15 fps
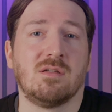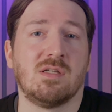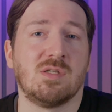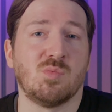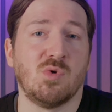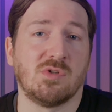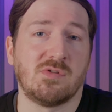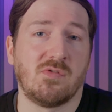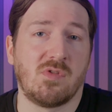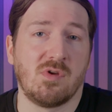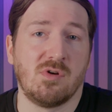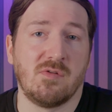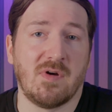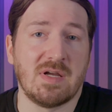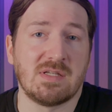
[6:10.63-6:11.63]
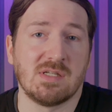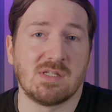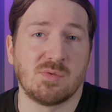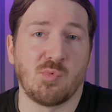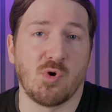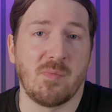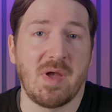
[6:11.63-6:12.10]
Since most of their devices
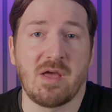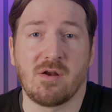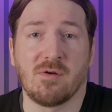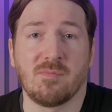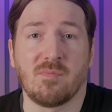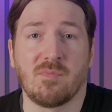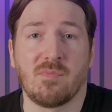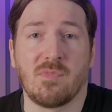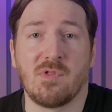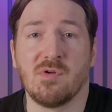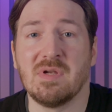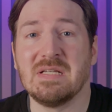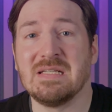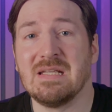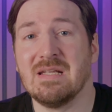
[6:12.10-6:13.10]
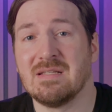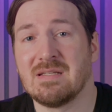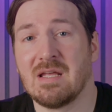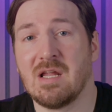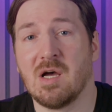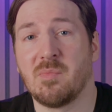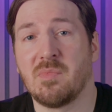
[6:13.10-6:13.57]
support Matter, they're easy to
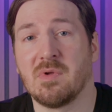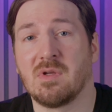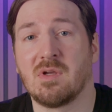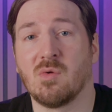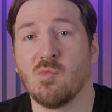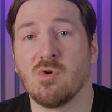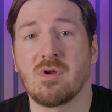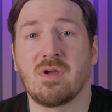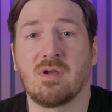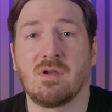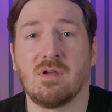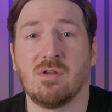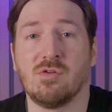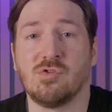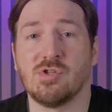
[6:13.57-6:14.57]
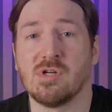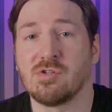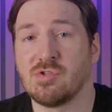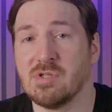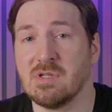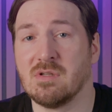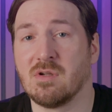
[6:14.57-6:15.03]
set up and can work in
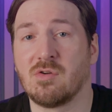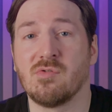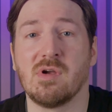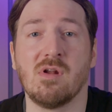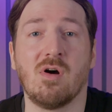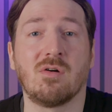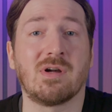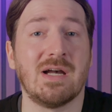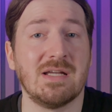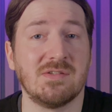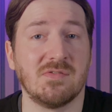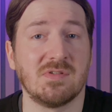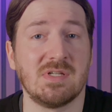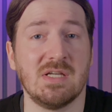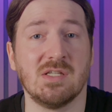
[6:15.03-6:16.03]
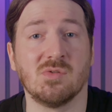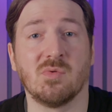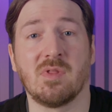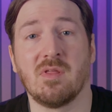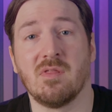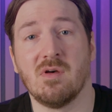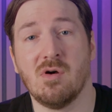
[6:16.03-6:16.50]
conjunction to create all kinds of scenes
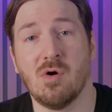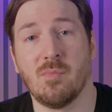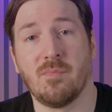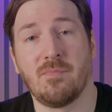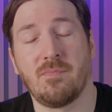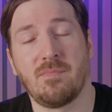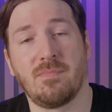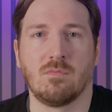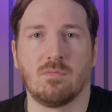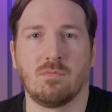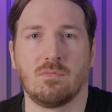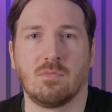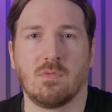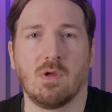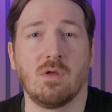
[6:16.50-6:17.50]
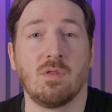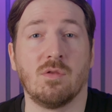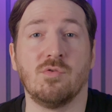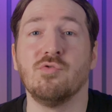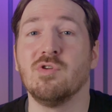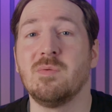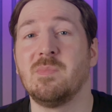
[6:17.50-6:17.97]
within the home.
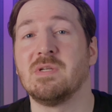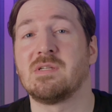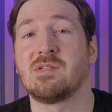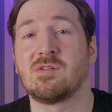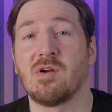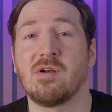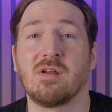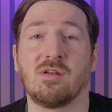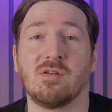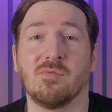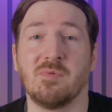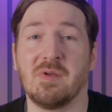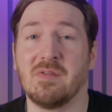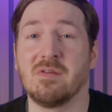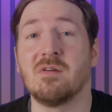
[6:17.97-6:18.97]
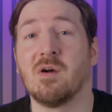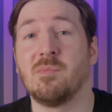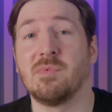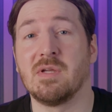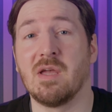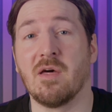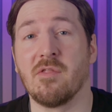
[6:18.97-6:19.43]
The dream is starting to really
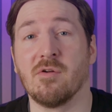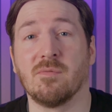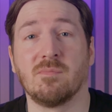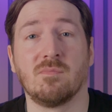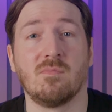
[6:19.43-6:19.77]
come together.